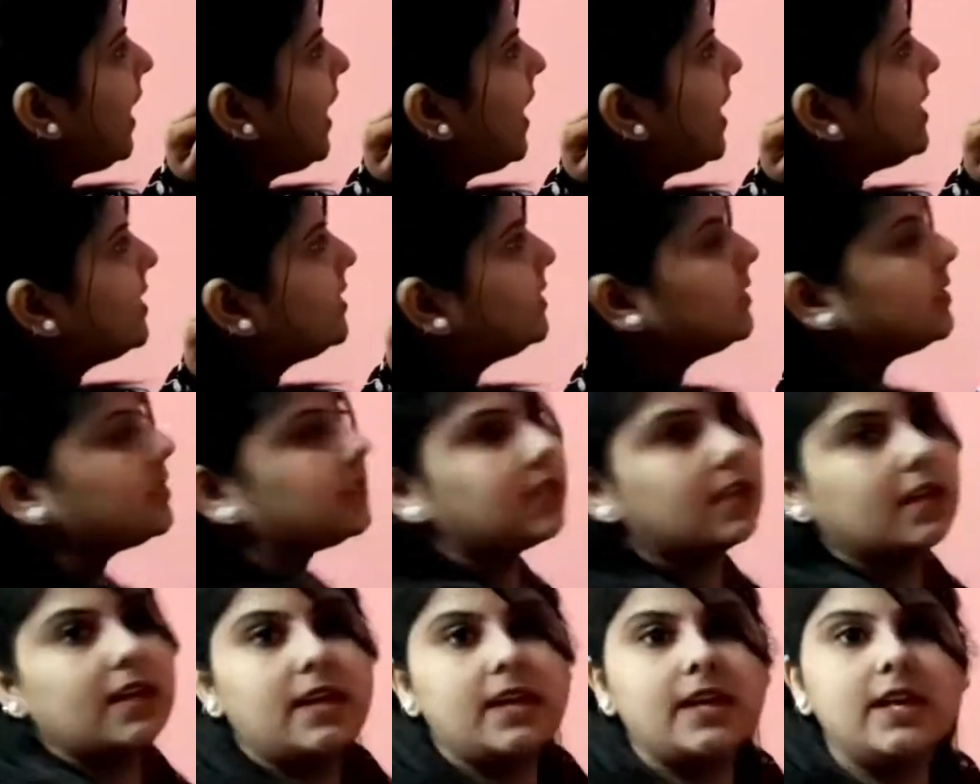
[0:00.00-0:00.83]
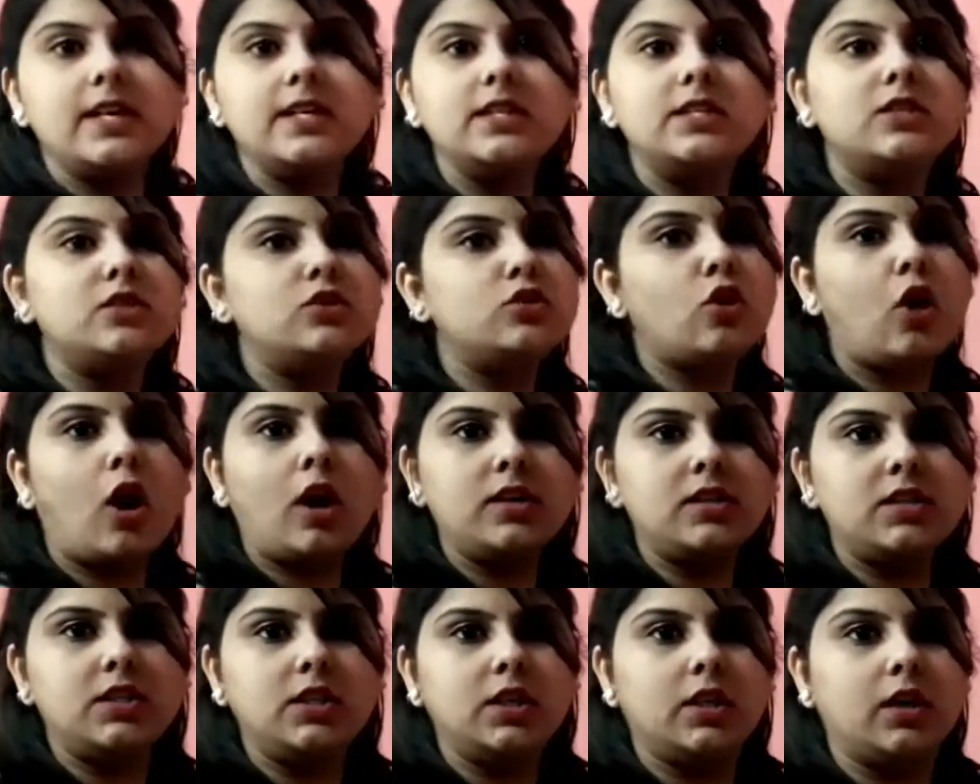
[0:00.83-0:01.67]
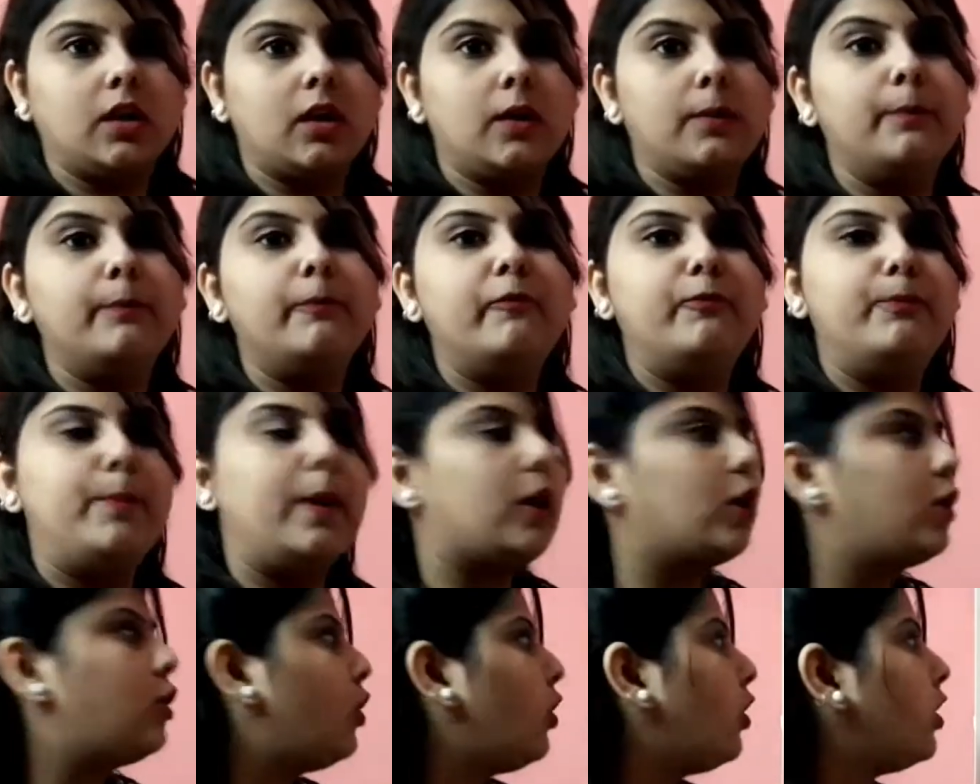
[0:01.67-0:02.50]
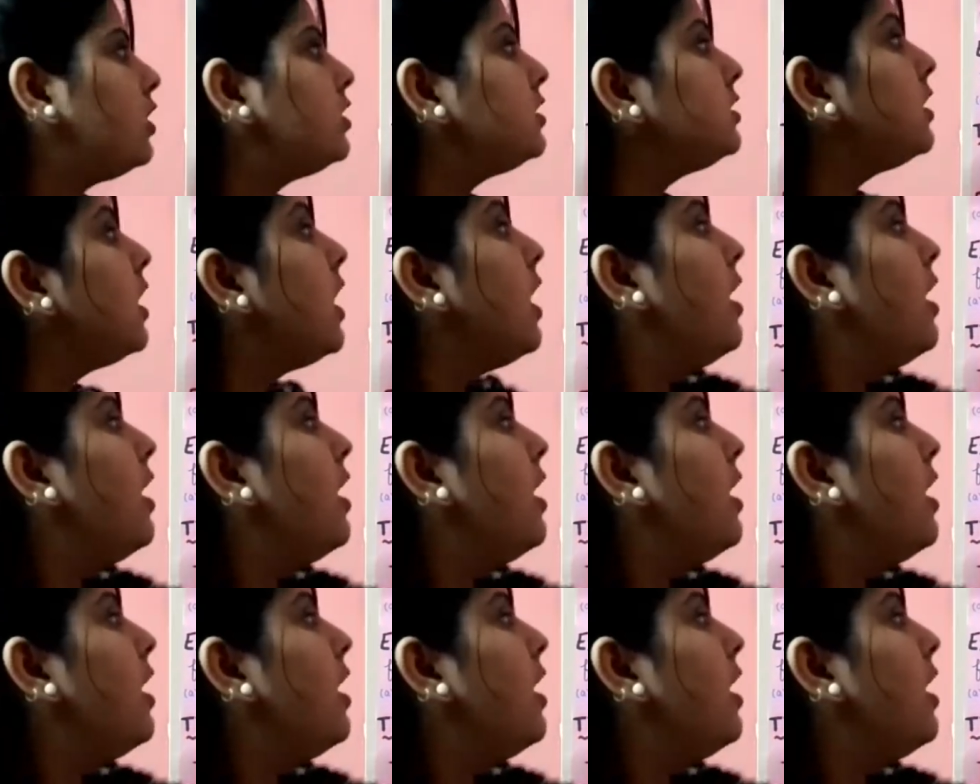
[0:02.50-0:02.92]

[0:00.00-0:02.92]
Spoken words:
S is not here because